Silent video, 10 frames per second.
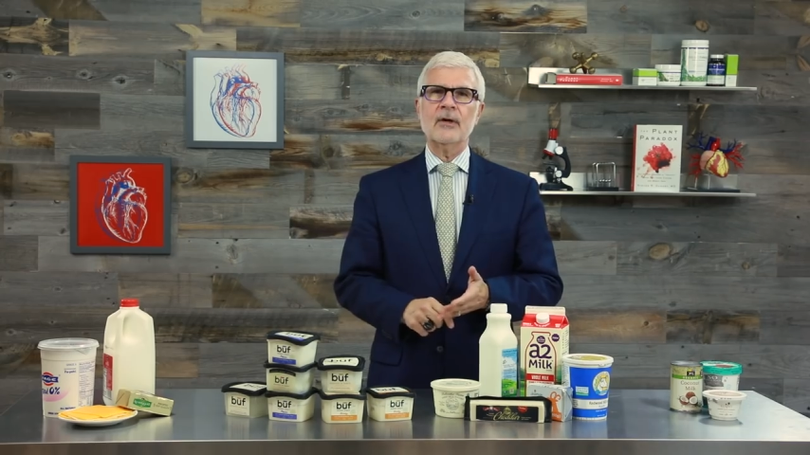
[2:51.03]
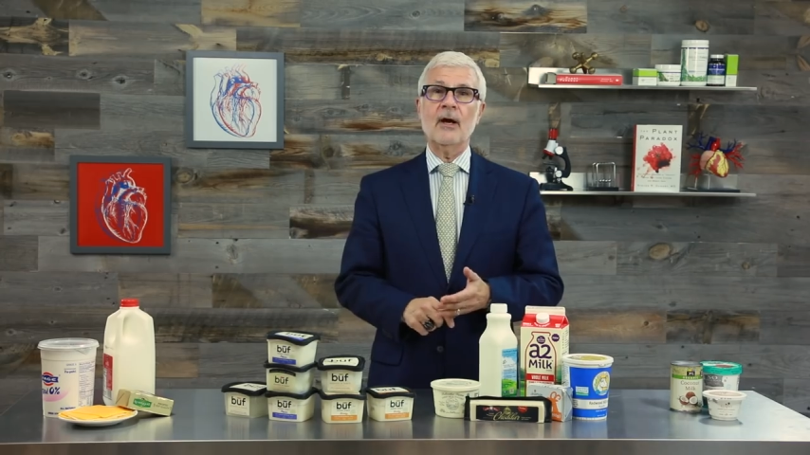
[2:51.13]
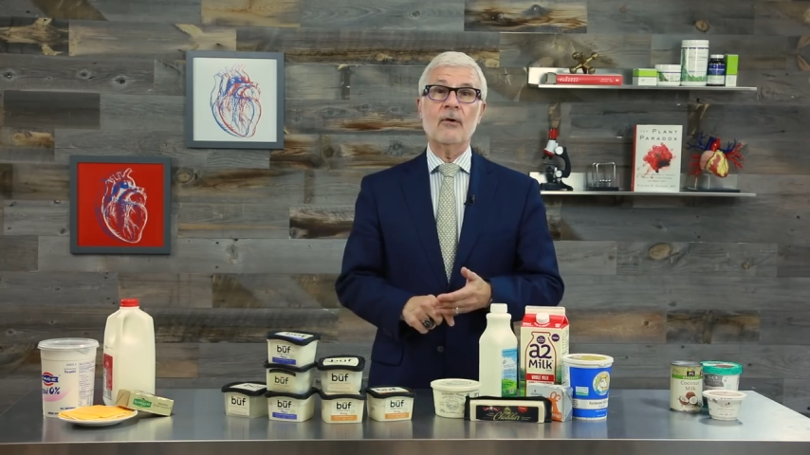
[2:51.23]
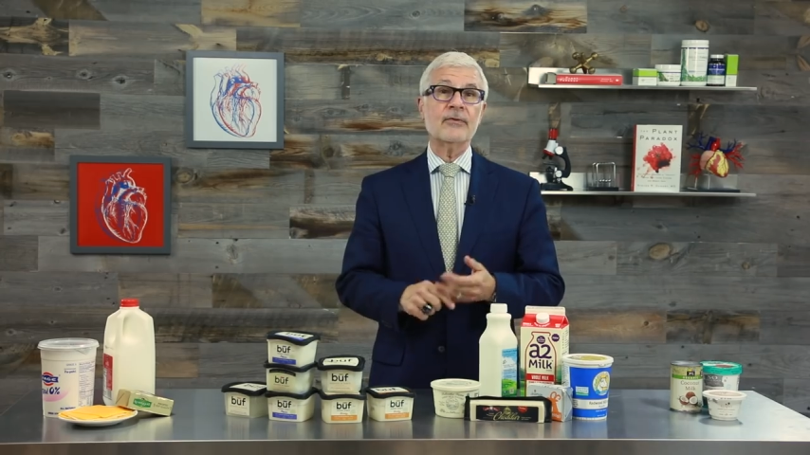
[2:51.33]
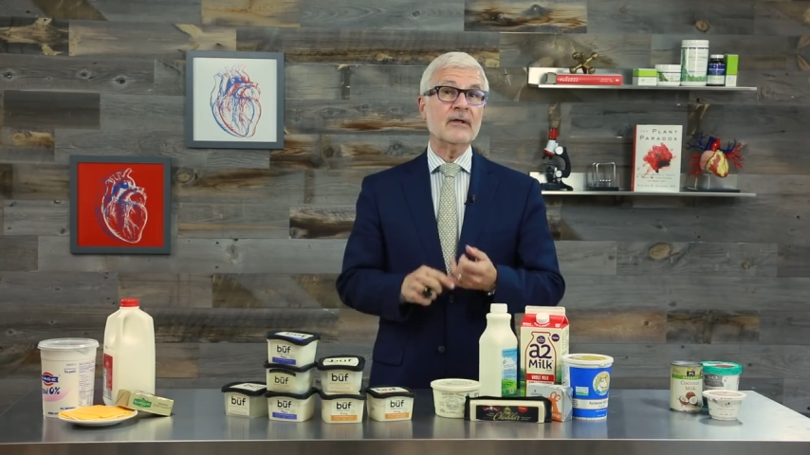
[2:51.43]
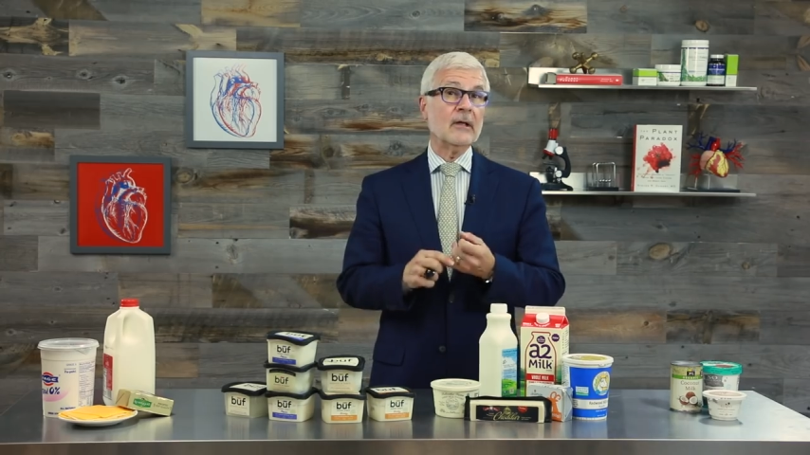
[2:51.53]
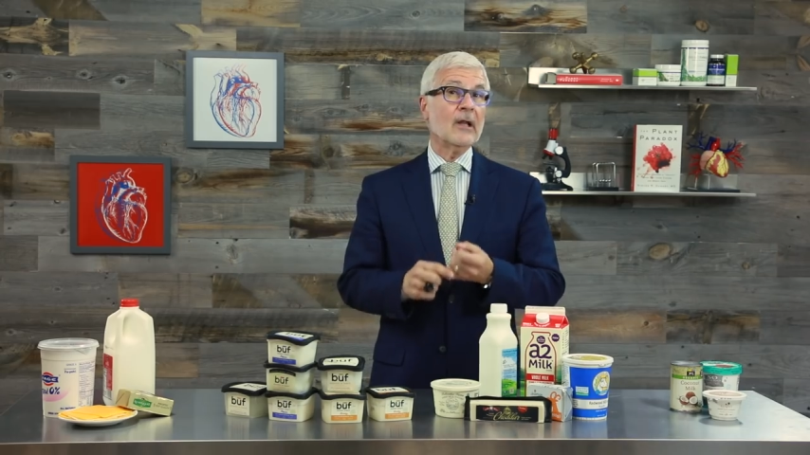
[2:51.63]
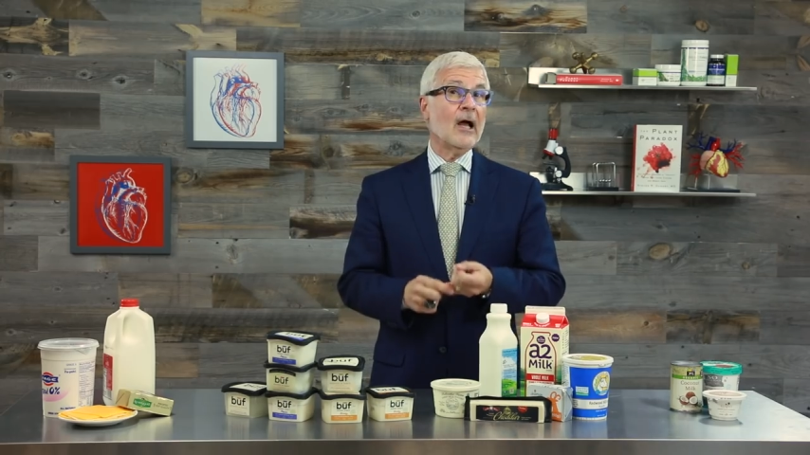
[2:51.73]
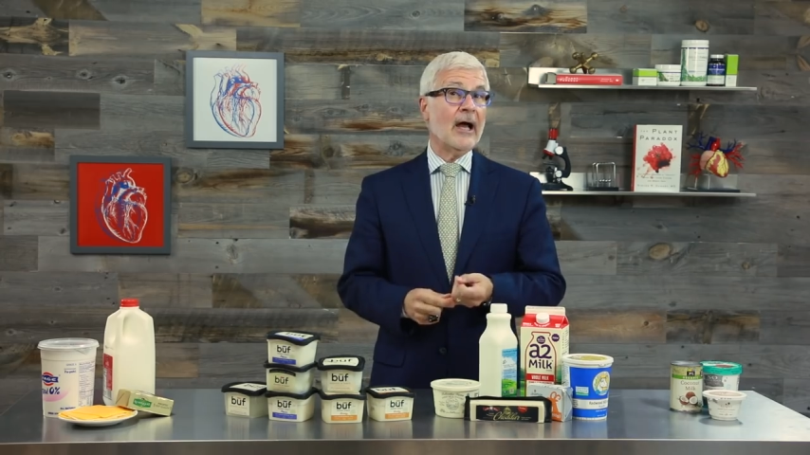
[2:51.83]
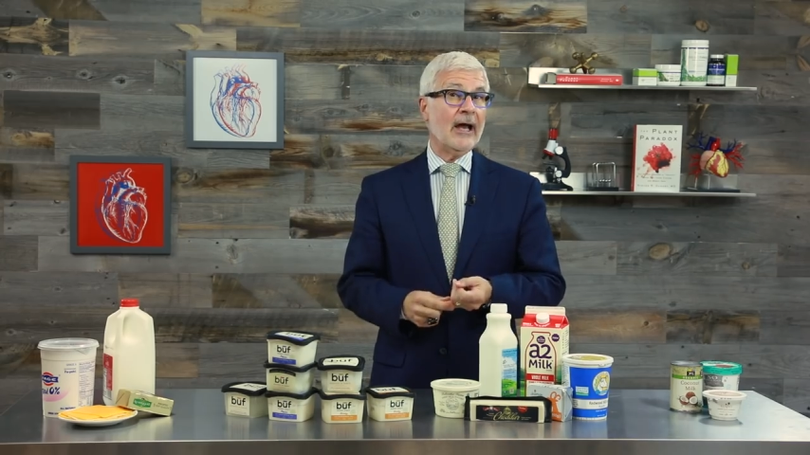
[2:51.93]
your health
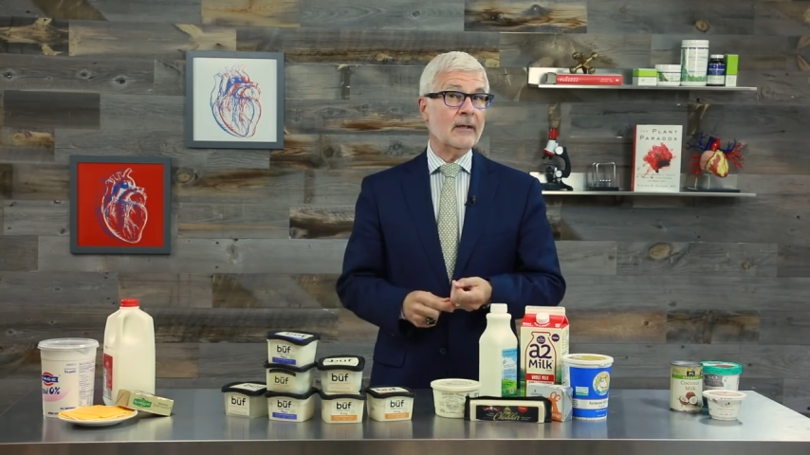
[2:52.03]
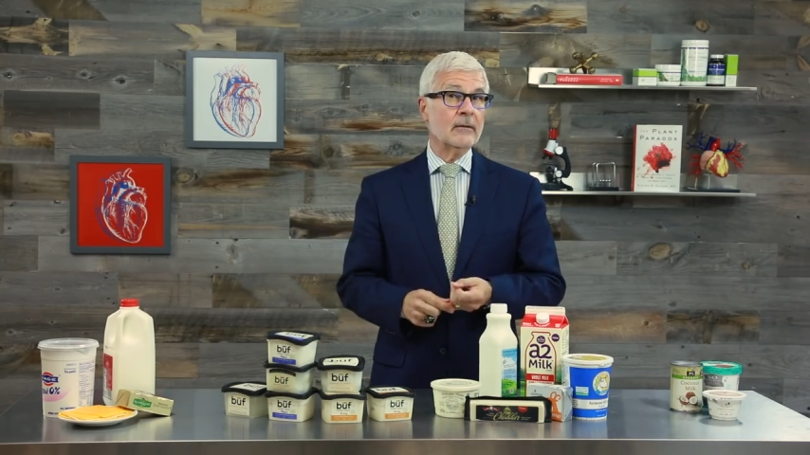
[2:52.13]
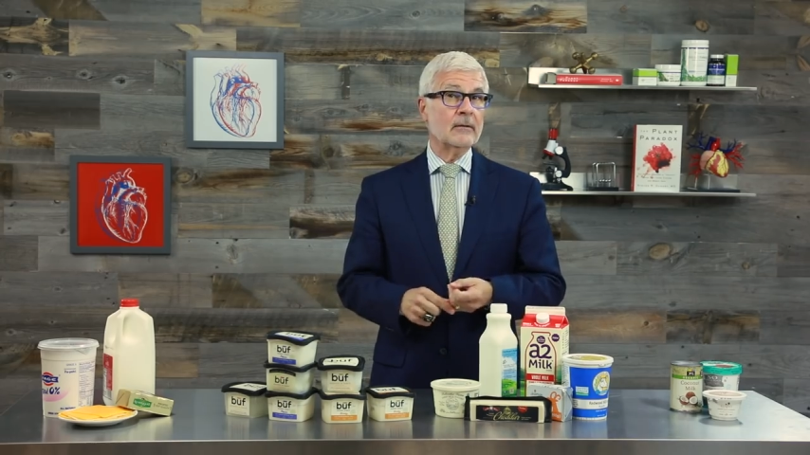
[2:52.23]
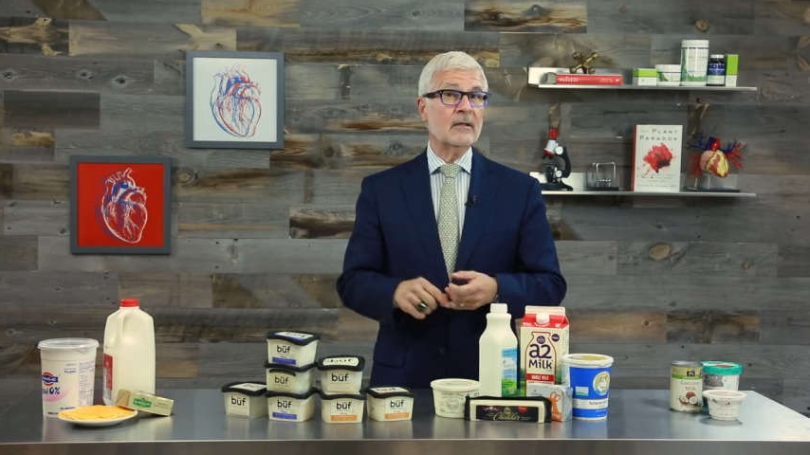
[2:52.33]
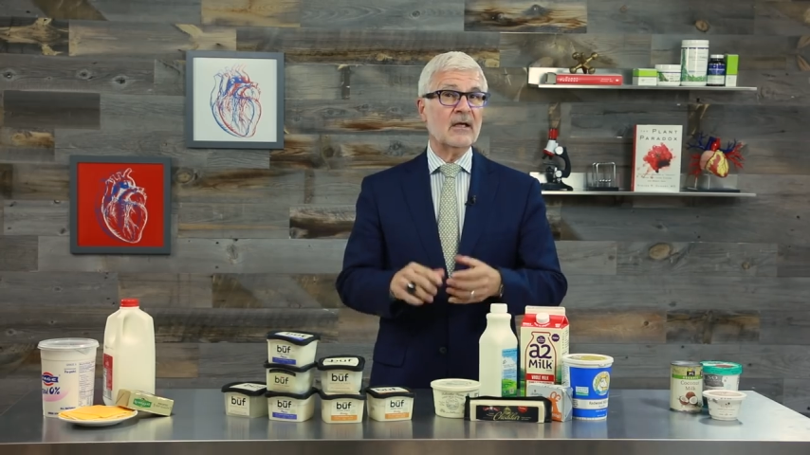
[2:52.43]
in line